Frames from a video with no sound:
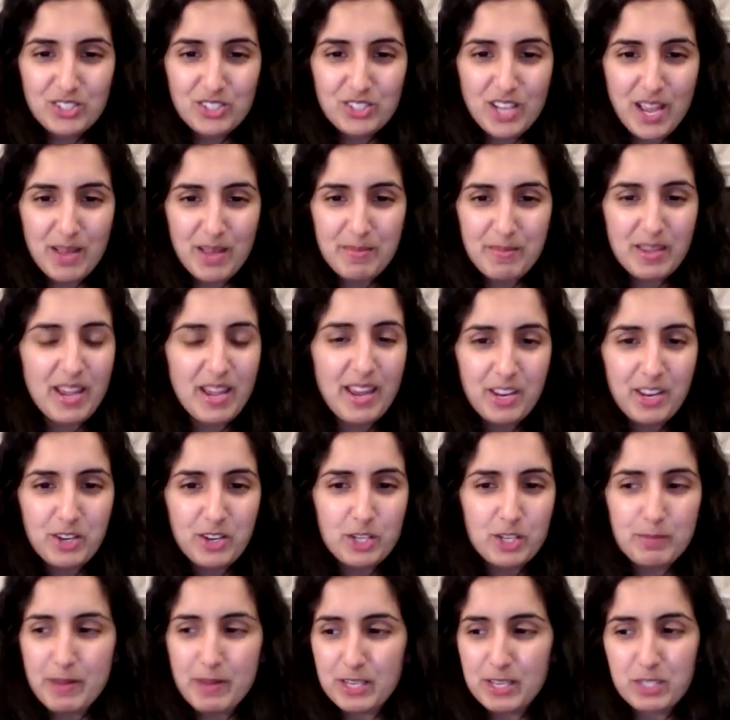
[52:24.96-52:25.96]
It kind of
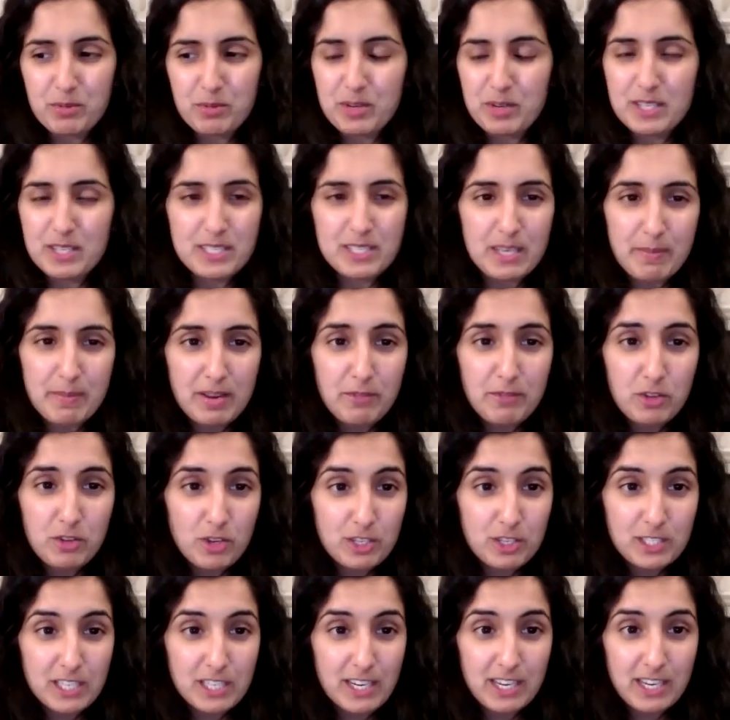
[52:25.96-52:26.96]
goes back to what I said about if you're
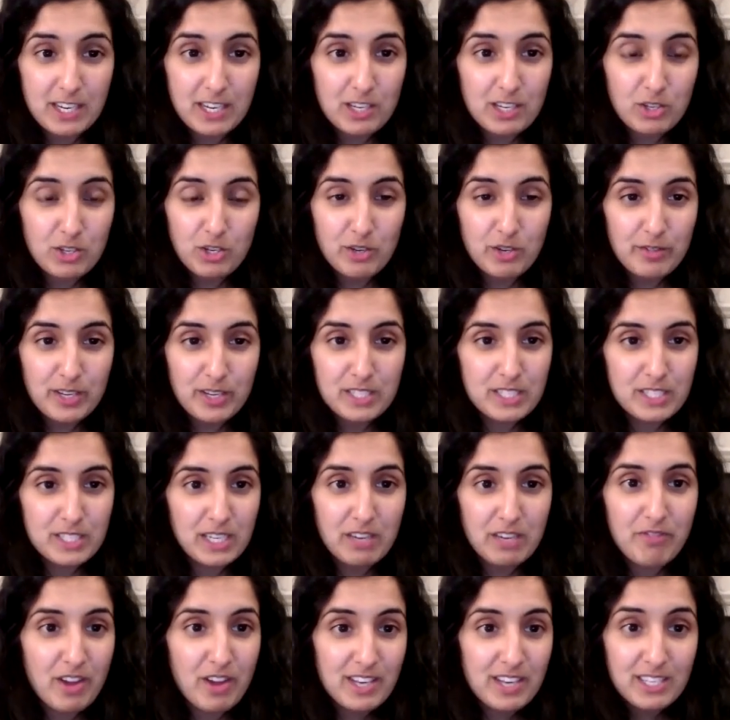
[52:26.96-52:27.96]
going to study at a
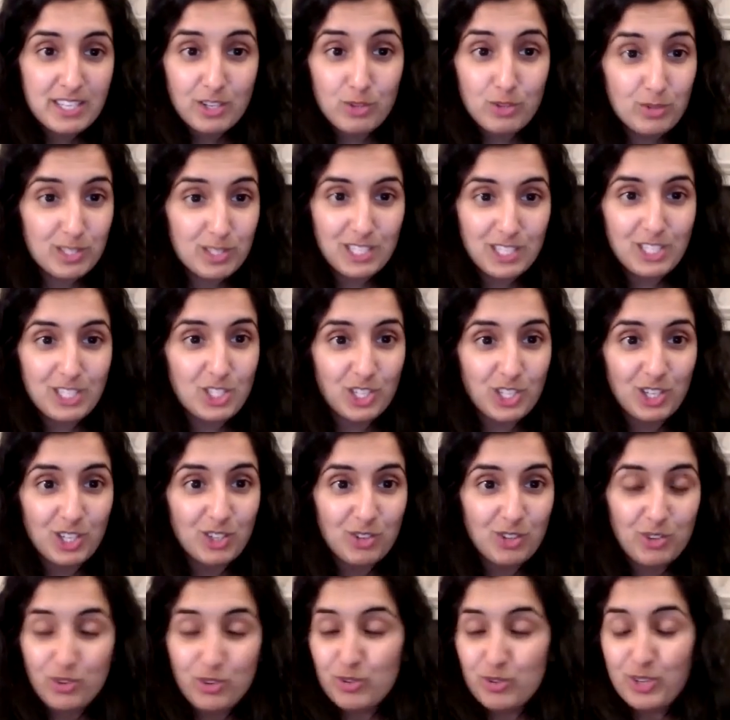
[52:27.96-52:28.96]
university, find out who's teaching
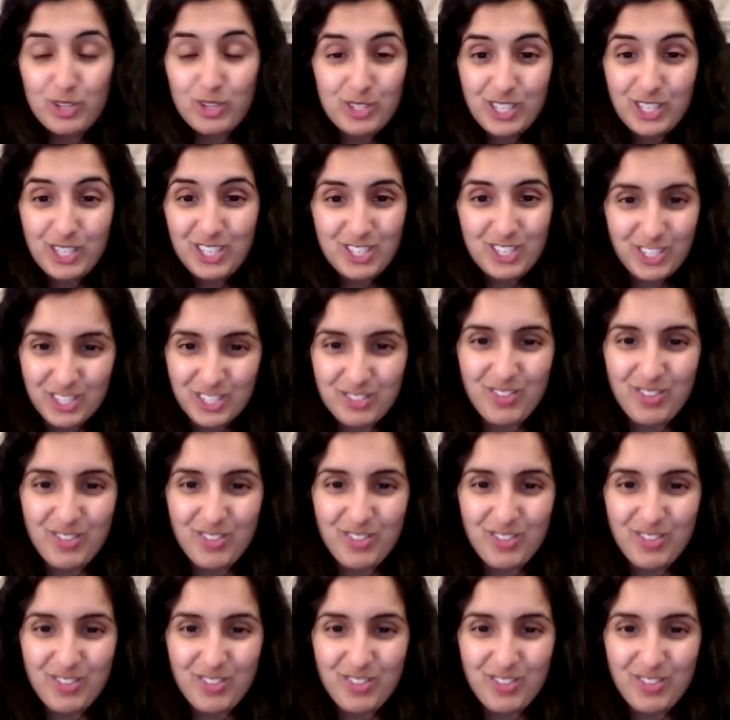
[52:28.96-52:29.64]
you, who are your teachers,